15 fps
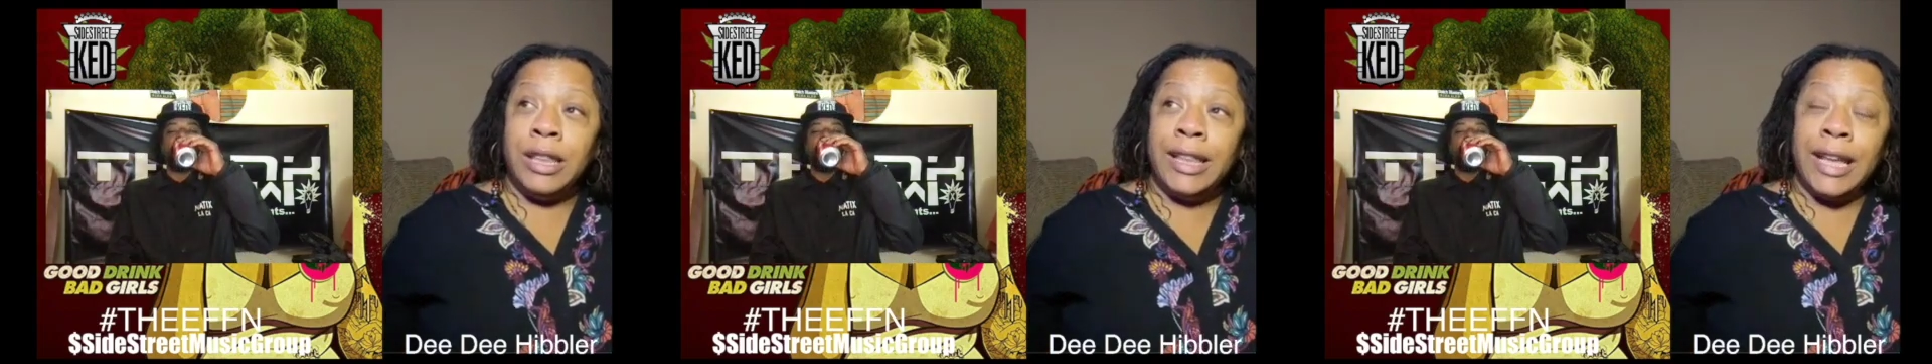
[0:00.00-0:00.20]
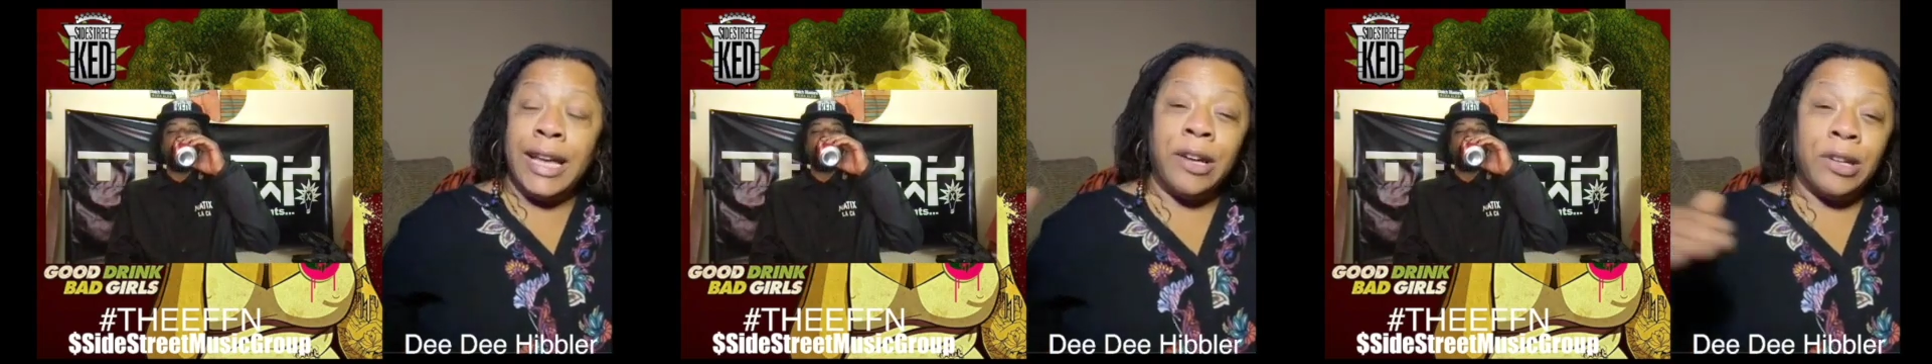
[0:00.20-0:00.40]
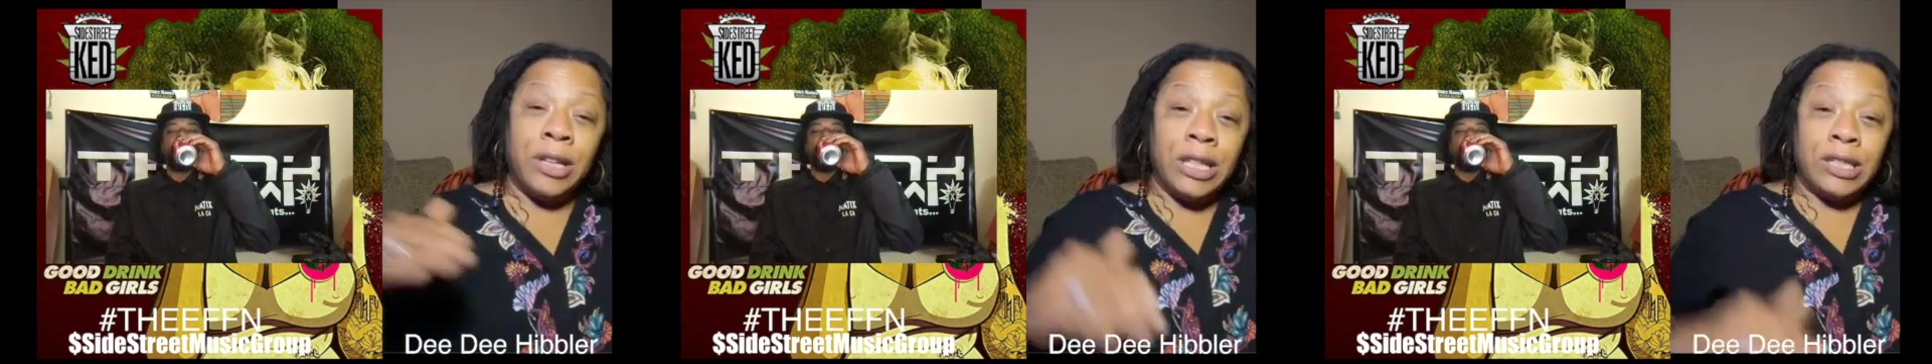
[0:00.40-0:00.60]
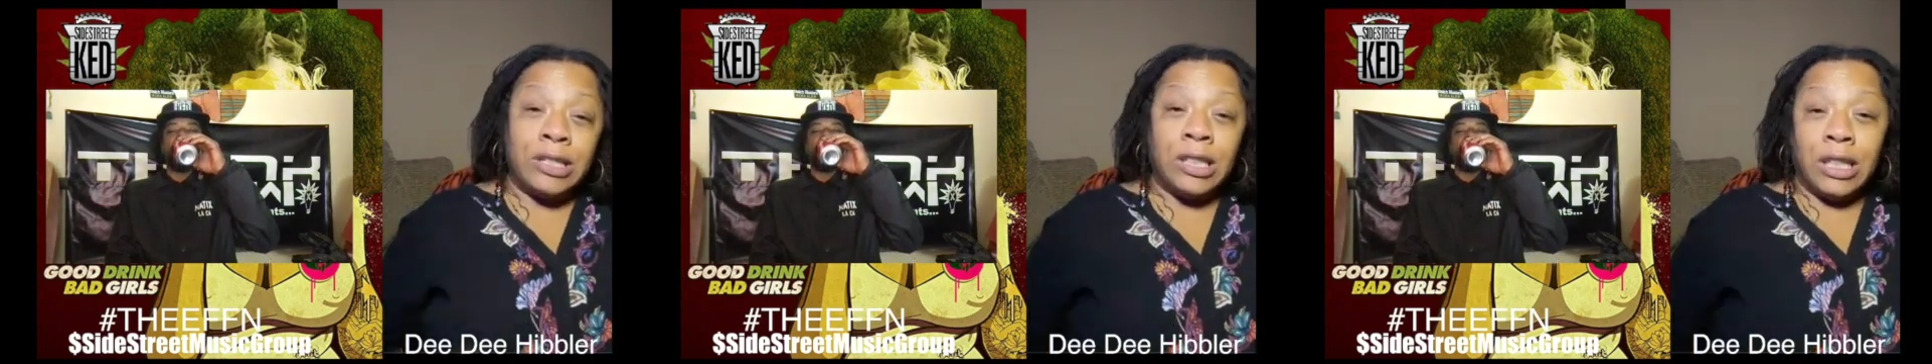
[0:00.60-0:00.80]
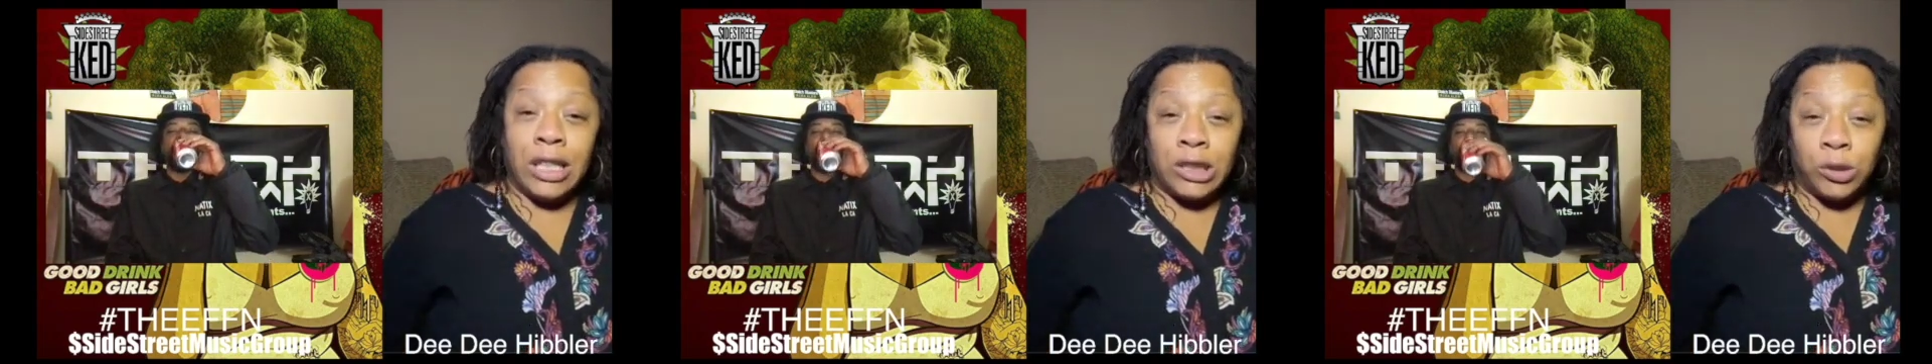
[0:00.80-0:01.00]
their
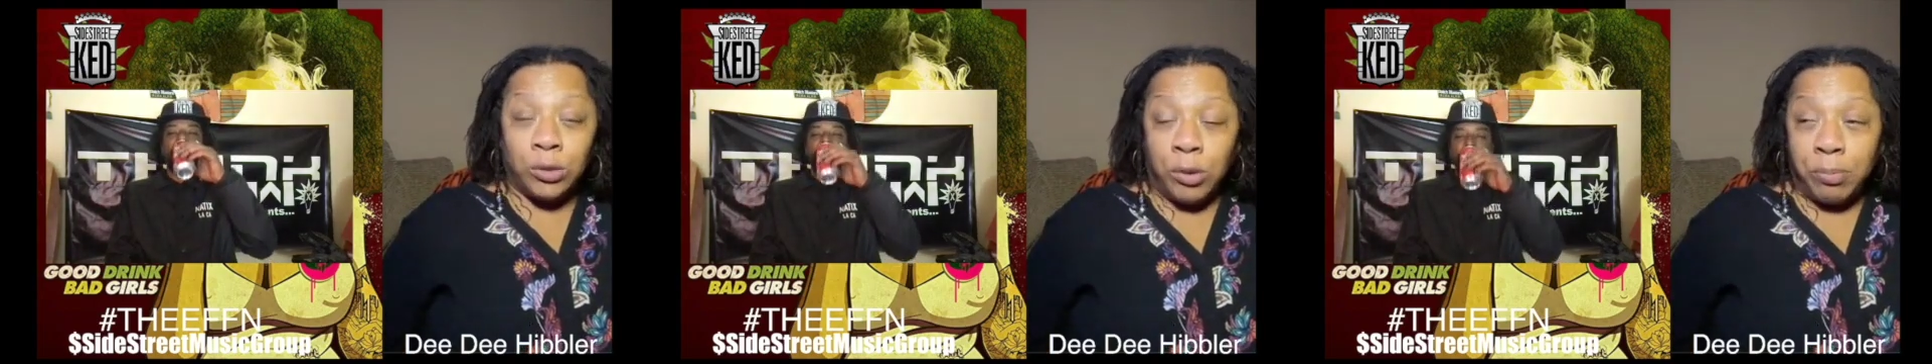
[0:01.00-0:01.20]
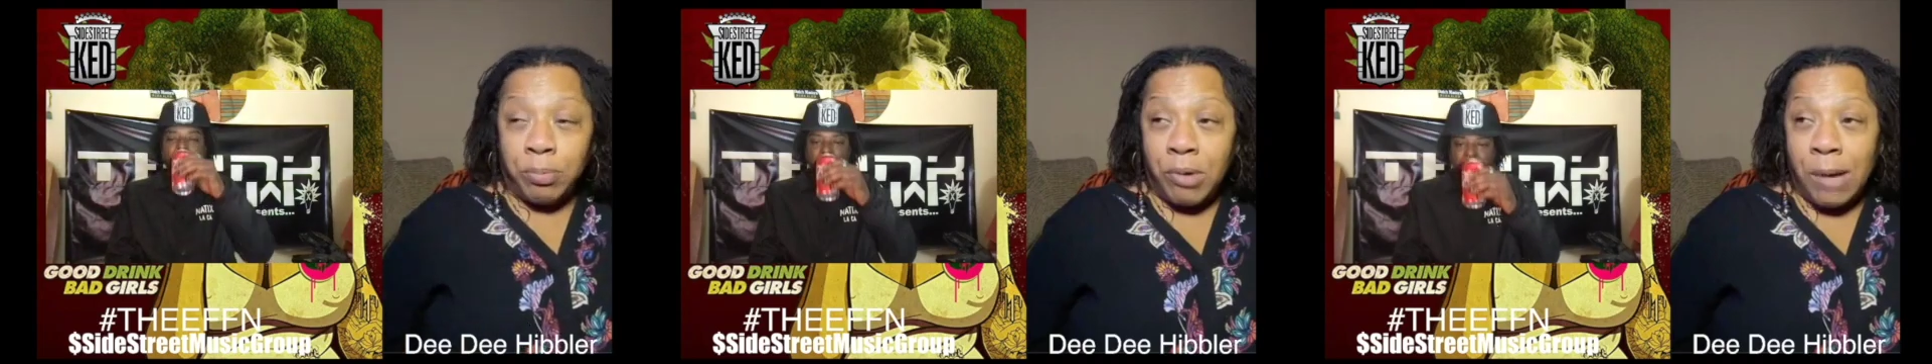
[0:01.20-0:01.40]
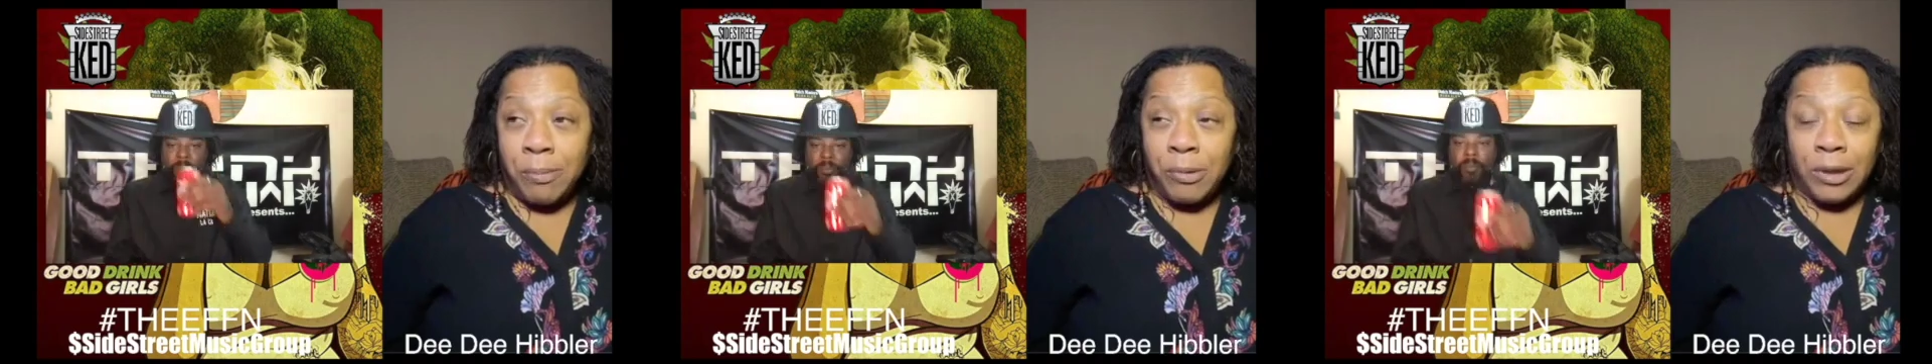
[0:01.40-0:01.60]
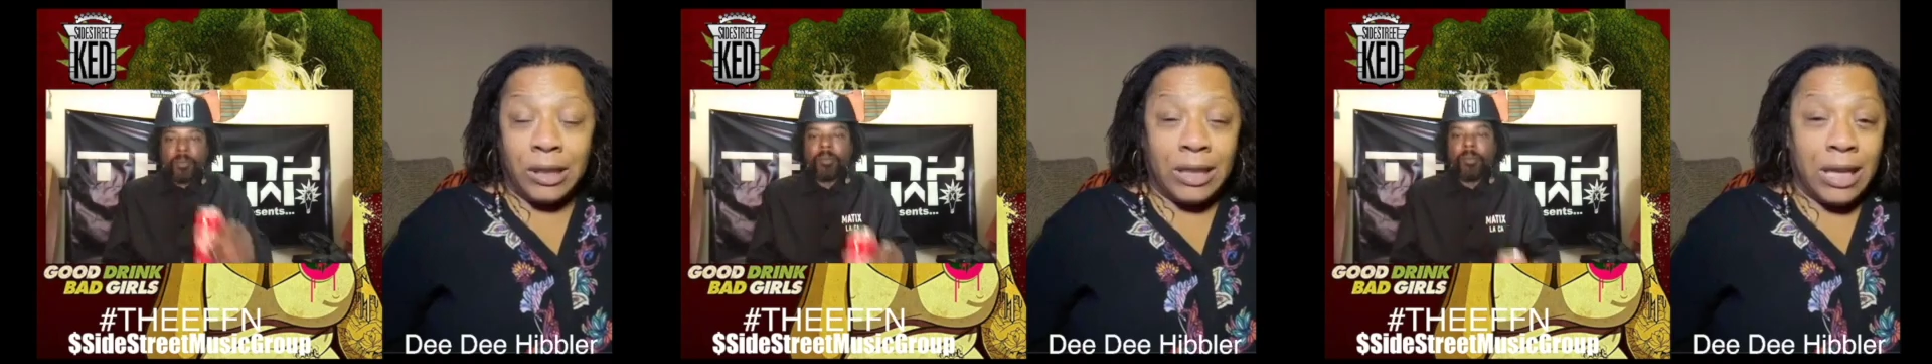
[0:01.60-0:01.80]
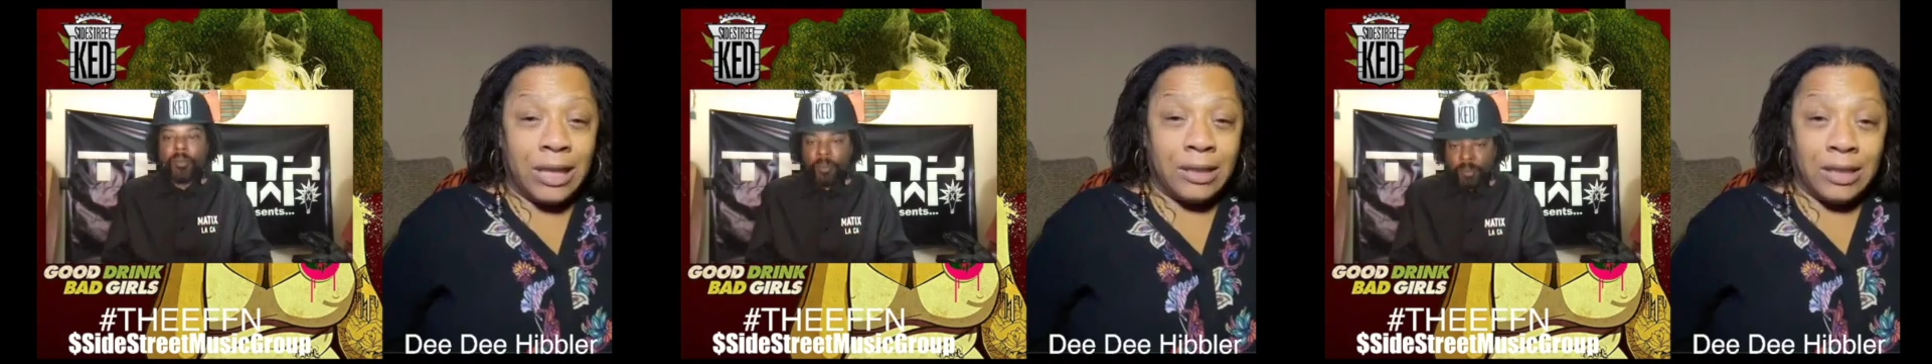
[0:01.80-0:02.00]
intellectual property
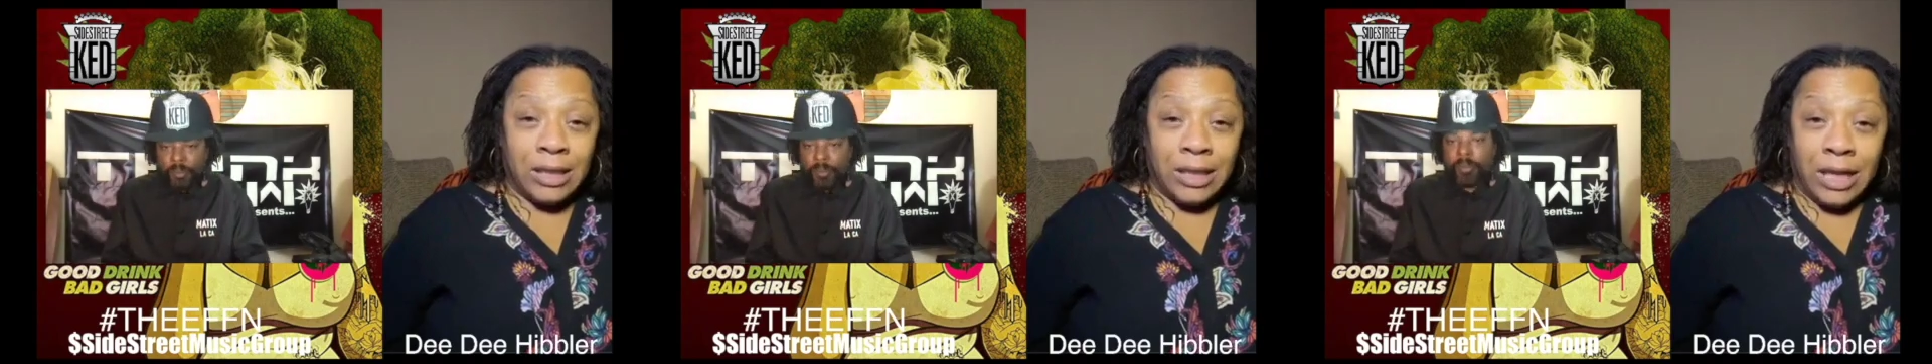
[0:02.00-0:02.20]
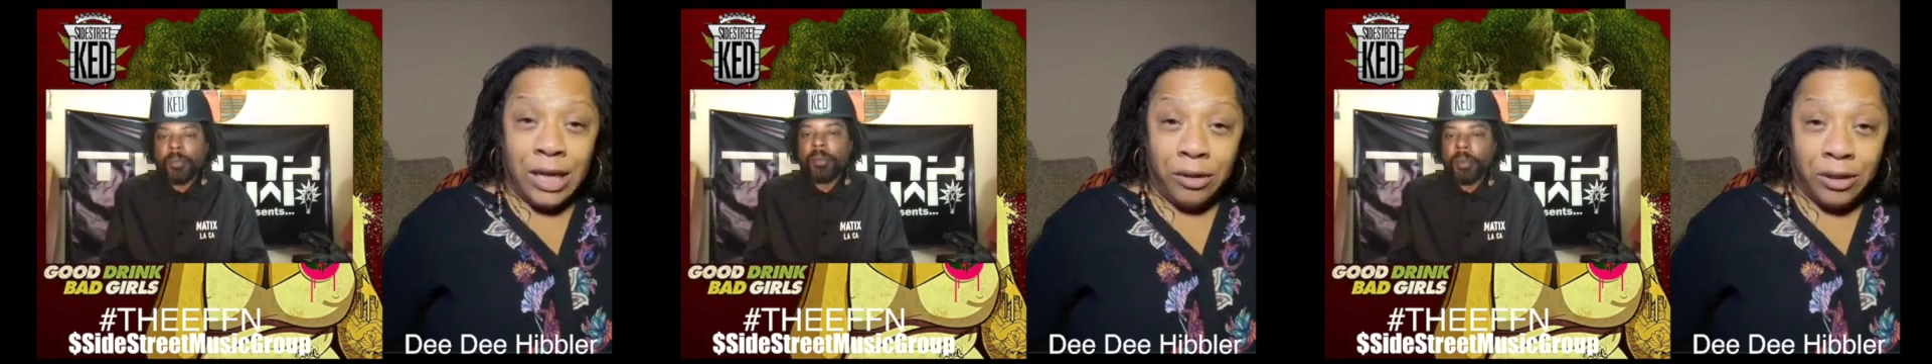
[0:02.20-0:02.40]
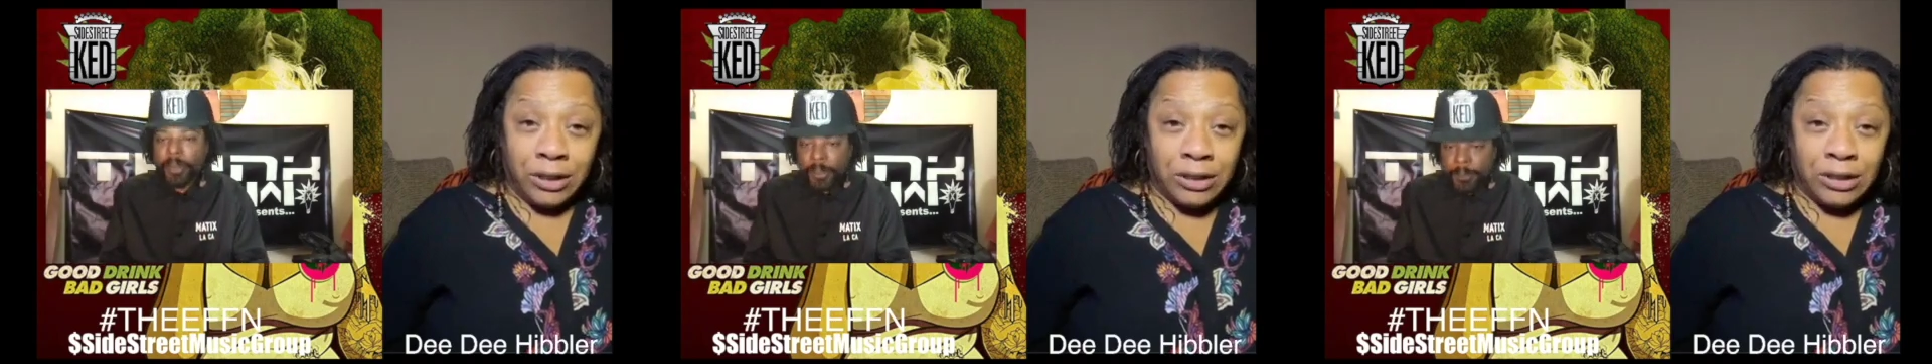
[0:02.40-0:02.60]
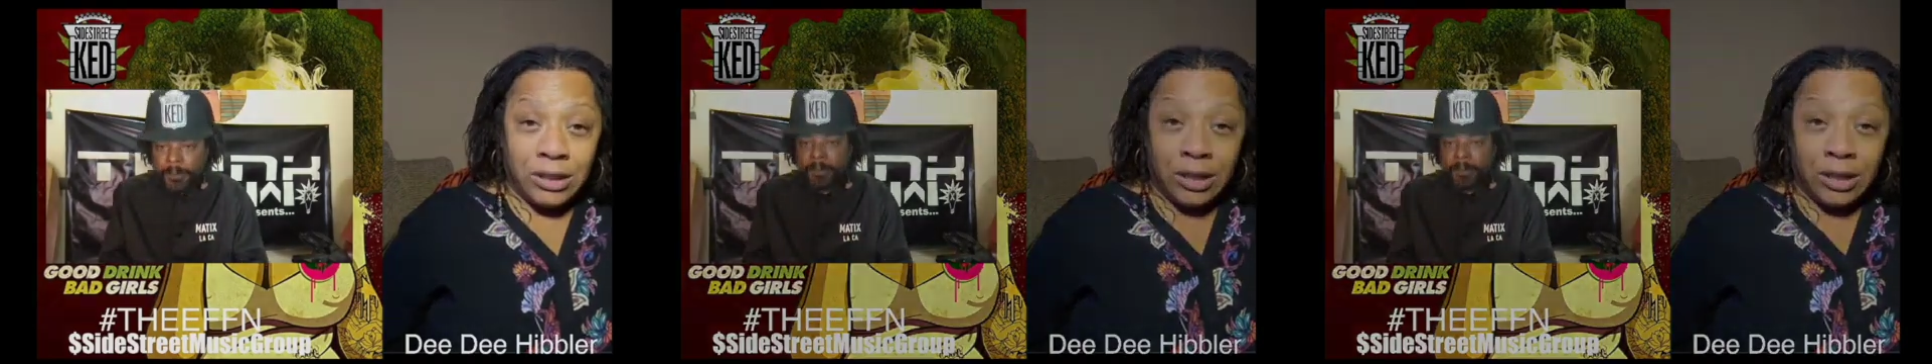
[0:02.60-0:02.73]
that is inherited to